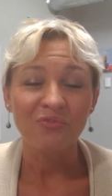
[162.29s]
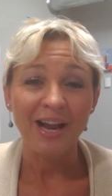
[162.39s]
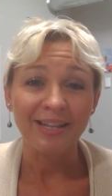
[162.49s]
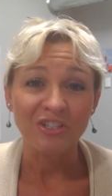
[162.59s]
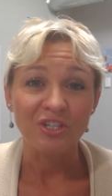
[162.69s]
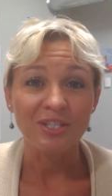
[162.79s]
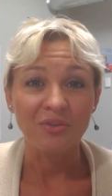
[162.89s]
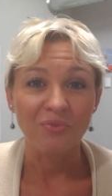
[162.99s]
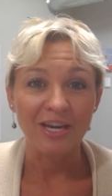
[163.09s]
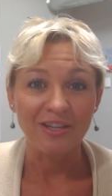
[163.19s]
violations
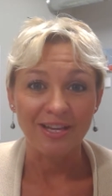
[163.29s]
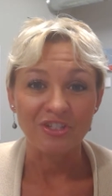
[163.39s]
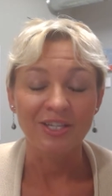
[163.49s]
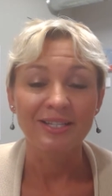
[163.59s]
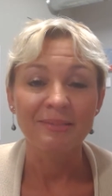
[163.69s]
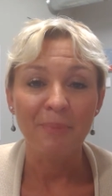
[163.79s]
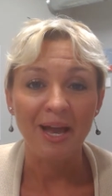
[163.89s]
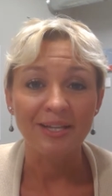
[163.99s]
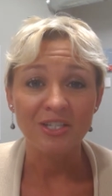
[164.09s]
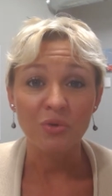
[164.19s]
and regulations,
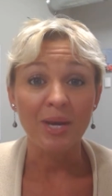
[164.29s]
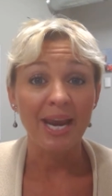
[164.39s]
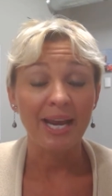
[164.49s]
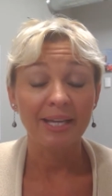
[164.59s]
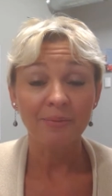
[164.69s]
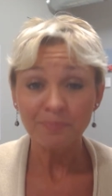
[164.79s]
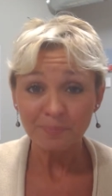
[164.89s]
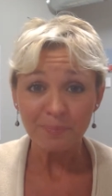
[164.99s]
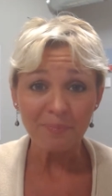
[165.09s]
but you can,